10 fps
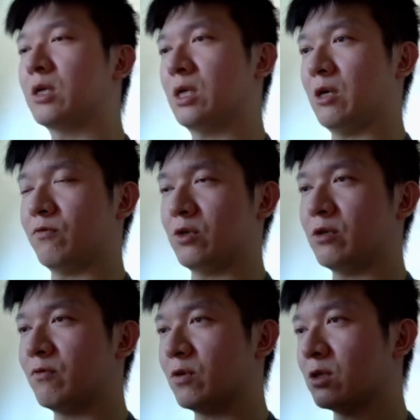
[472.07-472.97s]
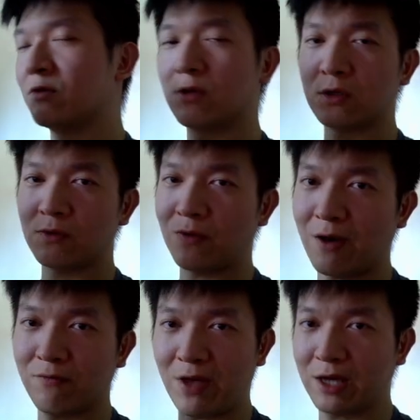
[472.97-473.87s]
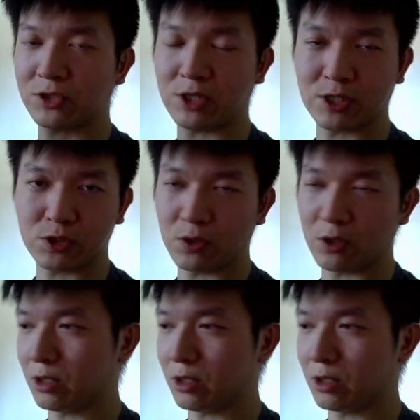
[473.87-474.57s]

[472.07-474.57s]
If you even you have the access to an